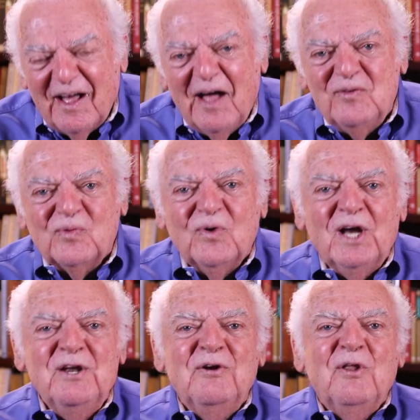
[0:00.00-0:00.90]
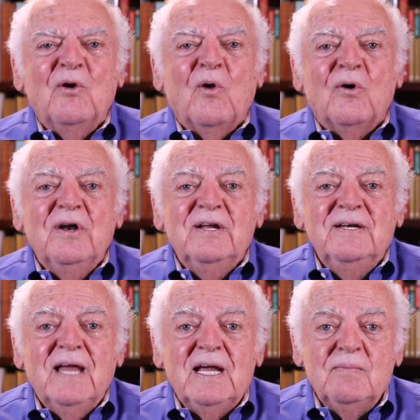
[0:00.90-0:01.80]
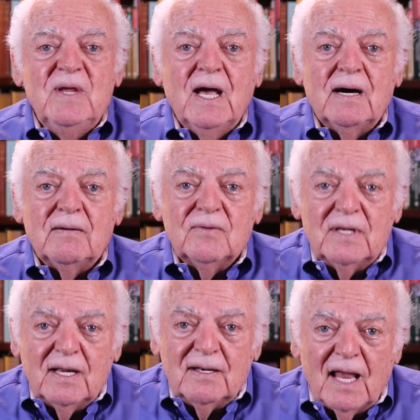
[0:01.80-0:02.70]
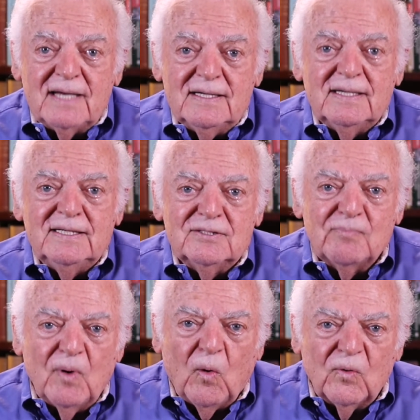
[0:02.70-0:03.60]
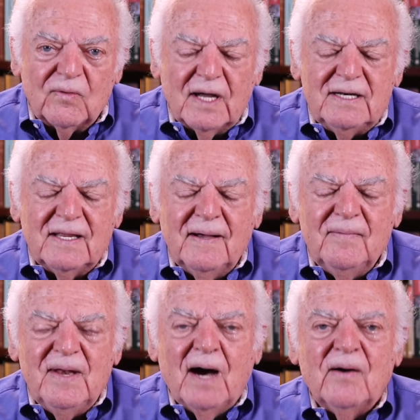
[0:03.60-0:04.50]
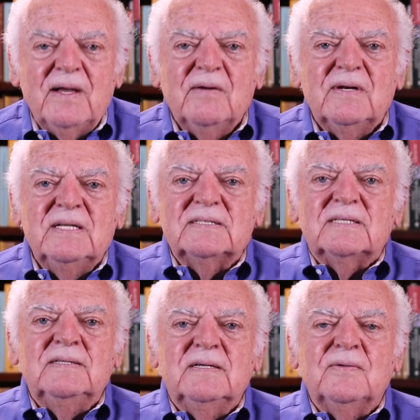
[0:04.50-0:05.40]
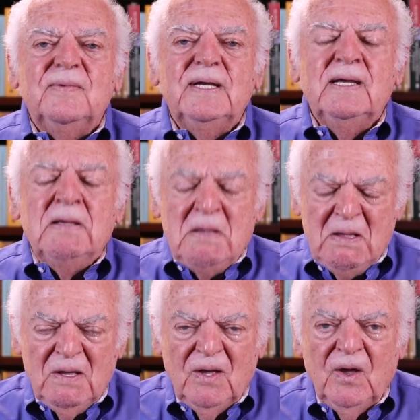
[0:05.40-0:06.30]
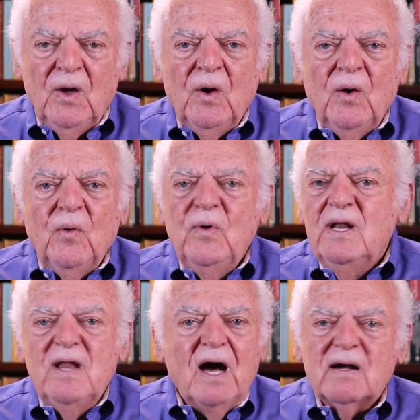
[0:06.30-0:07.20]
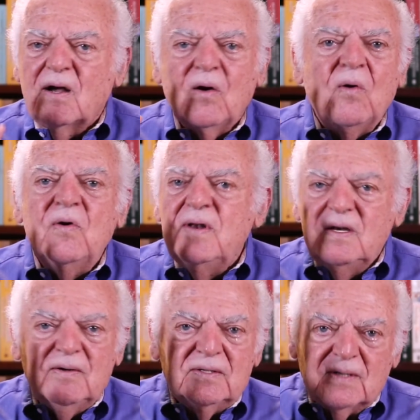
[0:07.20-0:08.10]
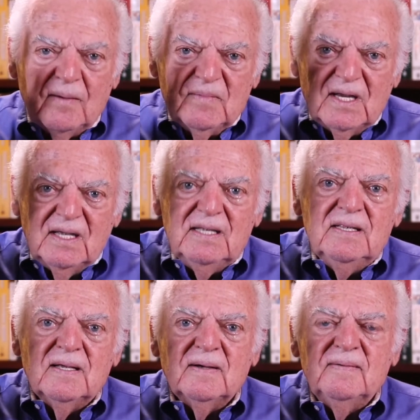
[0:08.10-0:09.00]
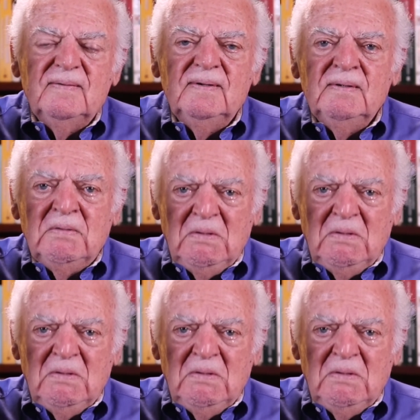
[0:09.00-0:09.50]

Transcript: it's wonder the Lord didn't take me out with a lightning bolt right there. Now, here, listen to me. We're not going to some kingdom.